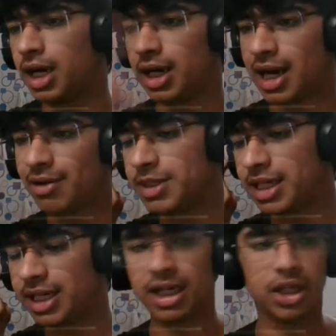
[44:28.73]
I'll
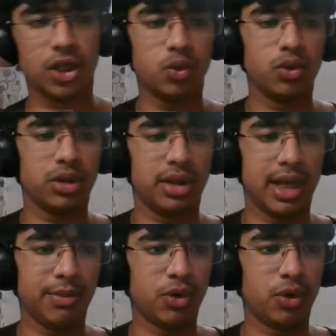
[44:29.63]
be sending a new
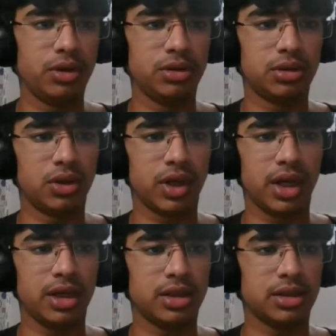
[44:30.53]
game code,
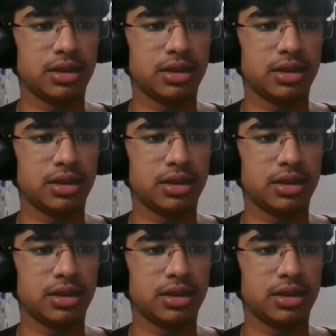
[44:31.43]
okay?